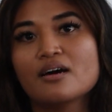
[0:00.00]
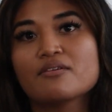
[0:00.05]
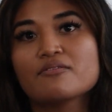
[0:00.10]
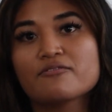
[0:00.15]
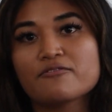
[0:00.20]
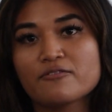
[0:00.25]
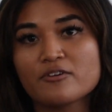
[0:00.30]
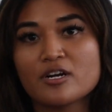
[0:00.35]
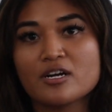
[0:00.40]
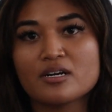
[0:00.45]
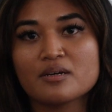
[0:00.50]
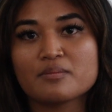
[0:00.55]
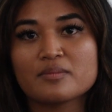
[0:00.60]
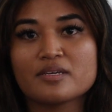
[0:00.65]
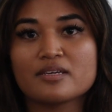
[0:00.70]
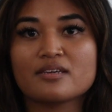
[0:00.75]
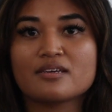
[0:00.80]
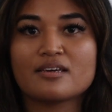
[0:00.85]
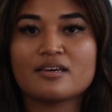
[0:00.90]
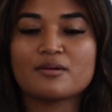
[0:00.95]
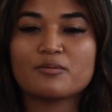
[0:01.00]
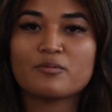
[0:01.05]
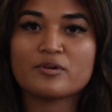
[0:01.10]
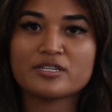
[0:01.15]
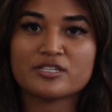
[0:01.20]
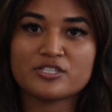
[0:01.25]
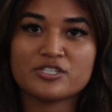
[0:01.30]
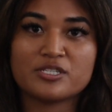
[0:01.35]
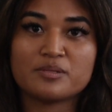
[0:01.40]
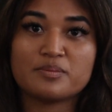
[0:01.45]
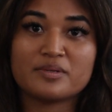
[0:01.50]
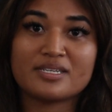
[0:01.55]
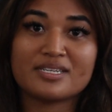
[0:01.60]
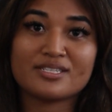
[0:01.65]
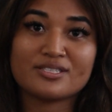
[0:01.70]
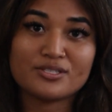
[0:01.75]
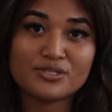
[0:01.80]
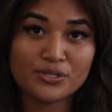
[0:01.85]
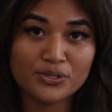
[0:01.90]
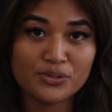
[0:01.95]
from and where you're shipping
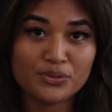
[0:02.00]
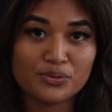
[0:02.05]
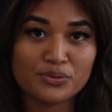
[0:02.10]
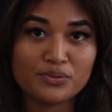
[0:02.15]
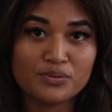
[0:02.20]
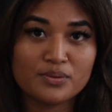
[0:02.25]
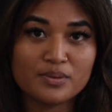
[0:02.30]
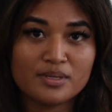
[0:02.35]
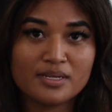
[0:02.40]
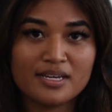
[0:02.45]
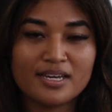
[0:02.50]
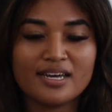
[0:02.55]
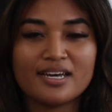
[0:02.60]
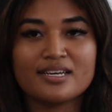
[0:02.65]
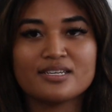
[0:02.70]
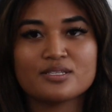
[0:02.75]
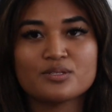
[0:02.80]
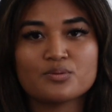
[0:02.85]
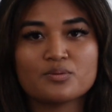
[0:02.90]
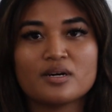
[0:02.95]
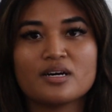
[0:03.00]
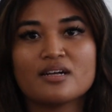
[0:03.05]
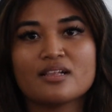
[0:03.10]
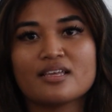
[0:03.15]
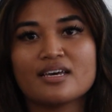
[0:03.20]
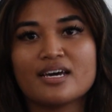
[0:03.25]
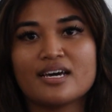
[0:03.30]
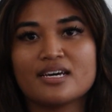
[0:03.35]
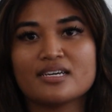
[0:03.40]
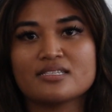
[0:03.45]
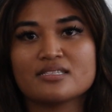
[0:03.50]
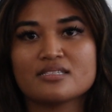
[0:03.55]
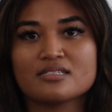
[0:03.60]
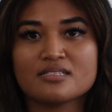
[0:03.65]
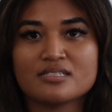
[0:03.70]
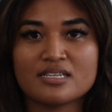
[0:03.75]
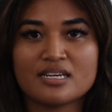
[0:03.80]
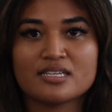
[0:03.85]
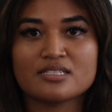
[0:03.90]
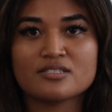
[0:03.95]
it to, as well as the
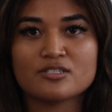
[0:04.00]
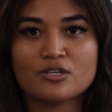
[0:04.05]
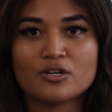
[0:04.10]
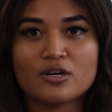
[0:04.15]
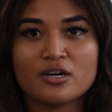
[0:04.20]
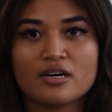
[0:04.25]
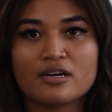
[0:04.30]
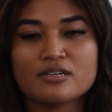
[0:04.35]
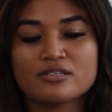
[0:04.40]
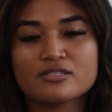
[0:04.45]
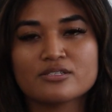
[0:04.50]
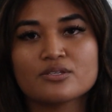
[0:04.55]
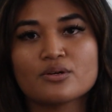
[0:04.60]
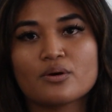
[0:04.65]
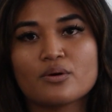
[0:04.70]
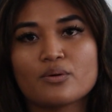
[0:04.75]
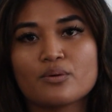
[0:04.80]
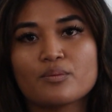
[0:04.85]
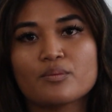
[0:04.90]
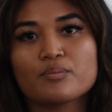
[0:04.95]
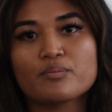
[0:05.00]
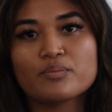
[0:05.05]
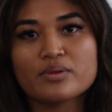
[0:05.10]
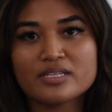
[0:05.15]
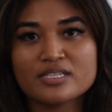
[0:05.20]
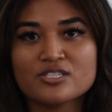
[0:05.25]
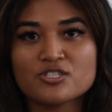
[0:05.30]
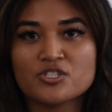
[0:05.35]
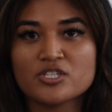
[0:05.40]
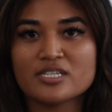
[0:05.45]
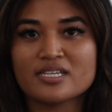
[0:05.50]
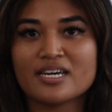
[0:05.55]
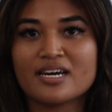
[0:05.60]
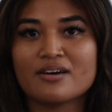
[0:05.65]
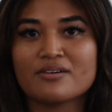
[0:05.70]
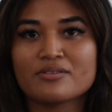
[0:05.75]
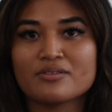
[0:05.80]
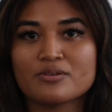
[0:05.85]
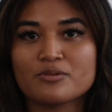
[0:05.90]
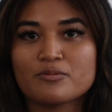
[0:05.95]
size of car. So please check
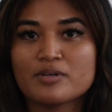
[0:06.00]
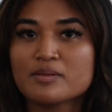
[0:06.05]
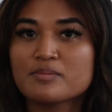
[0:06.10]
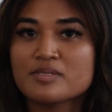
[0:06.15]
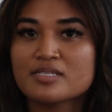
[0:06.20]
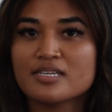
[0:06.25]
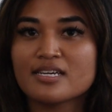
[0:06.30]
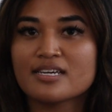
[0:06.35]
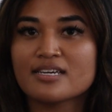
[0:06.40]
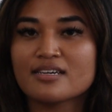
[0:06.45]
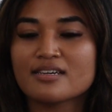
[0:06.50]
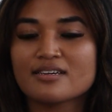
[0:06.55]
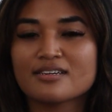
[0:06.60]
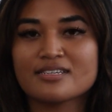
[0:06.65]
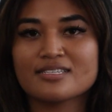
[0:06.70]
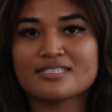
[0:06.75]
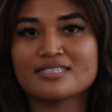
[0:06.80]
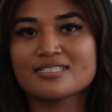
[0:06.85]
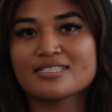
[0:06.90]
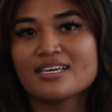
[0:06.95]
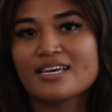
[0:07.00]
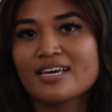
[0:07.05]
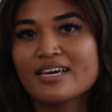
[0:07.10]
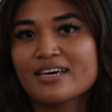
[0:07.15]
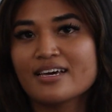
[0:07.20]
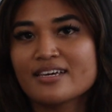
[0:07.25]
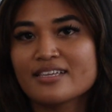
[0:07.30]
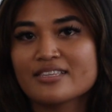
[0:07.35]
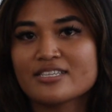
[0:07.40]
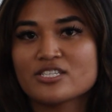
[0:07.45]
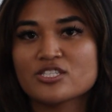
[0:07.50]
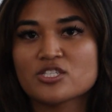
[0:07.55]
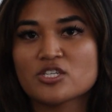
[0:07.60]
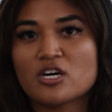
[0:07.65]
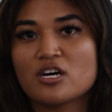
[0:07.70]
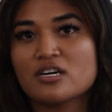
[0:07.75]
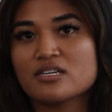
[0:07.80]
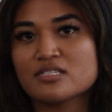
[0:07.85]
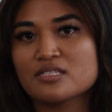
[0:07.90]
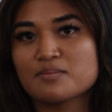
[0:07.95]
out their website because these
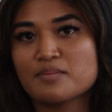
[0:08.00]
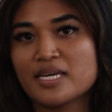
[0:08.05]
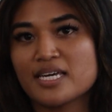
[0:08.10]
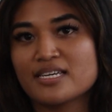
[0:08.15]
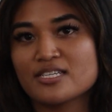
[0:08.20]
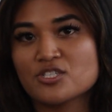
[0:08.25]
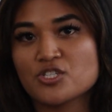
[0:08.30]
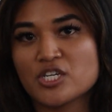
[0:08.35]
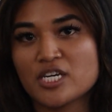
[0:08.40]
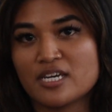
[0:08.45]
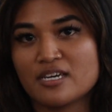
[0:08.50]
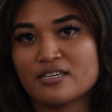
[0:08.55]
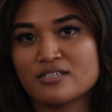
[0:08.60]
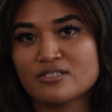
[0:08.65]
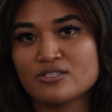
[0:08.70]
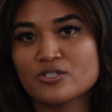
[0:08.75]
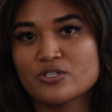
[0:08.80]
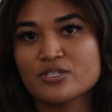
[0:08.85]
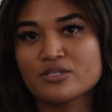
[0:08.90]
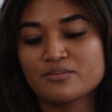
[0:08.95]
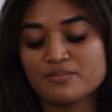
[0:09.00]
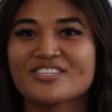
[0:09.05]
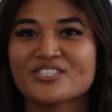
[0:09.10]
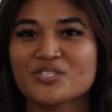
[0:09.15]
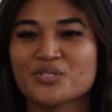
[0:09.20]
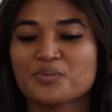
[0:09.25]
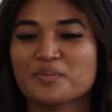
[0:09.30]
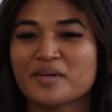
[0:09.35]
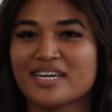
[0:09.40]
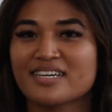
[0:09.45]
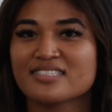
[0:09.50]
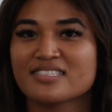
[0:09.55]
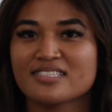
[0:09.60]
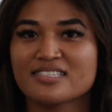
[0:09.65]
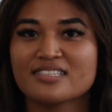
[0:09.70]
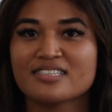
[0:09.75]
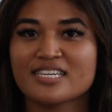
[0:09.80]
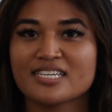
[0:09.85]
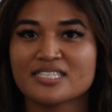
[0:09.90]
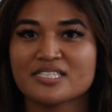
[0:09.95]
costs may change. So
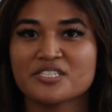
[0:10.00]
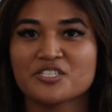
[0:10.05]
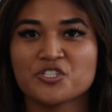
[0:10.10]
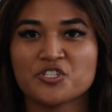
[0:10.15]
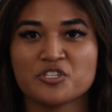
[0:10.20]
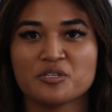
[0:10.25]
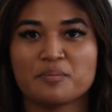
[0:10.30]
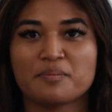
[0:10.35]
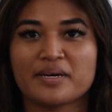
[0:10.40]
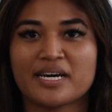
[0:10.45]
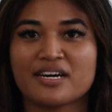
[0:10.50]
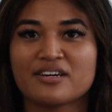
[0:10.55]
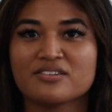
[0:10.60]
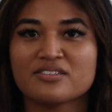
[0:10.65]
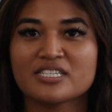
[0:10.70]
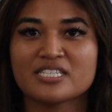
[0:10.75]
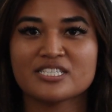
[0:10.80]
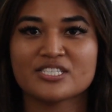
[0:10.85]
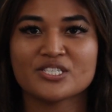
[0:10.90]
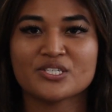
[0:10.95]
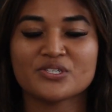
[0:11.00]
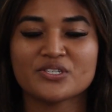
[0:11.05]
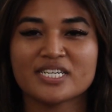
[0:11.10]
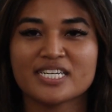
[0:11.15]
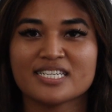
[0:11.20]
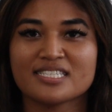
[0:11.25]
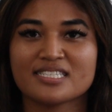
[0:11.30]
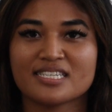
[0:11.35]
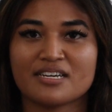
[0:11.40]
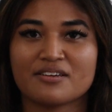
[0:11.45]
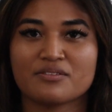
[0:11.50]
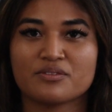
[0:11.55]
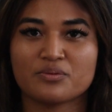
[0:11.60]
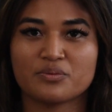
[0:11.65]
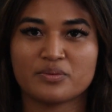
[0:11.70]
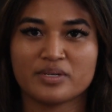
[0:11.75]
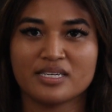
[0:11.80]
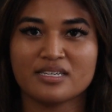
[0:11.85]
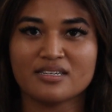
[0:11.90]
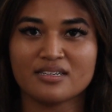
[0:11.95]
Matson likes to ship out 2 days out of
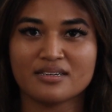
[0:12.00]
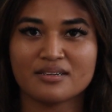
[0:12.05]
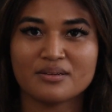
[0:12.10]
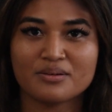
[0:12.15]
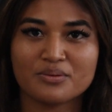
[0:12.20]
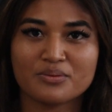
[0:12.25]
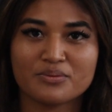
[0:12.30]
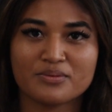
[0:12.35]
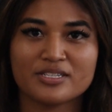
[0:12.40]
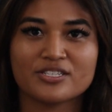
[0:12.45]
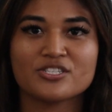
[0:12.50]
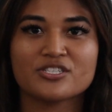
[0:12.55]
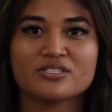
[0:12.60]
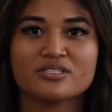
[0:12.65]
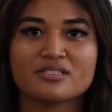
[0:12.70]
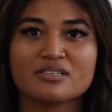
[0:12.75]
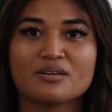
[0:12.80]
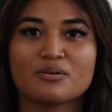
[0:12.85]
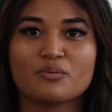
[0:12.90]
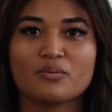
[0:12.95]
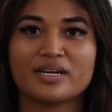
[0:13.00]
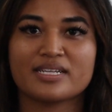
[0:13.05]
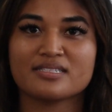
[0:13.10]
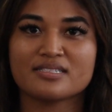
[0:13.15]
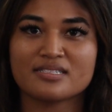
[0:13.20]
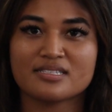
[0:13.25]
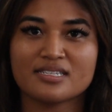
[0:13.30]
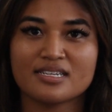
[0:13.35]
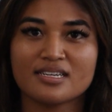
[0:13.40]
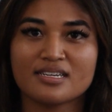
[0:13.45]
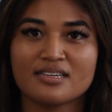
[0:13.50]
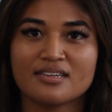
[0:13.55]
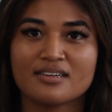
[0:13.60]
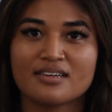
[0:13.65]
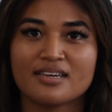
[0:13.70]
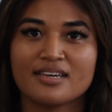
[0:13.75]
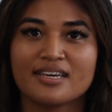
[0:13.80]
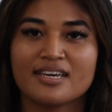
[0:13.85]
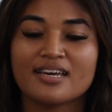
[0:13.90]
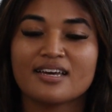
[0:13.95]
the week, which is a Wednesday
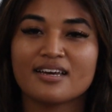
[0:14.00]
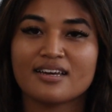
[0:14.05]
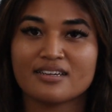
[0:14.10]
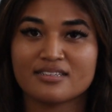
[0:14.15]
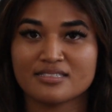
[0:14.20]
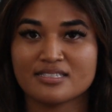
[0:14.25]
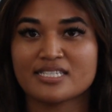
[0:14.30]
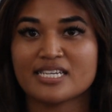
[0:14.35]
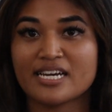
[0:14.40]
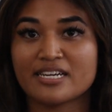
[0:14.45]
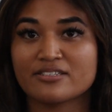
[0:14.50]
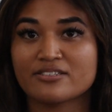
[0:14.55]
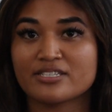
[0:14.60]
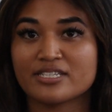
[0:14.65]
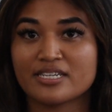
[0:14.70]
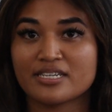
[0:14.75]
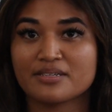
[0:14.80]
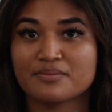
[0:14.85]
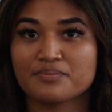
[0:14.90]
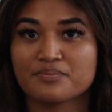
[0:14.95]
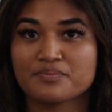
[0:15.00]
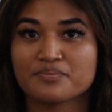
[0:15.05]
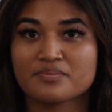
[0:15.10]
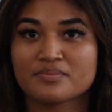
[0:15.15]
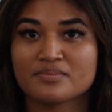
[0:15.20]
and Saturday.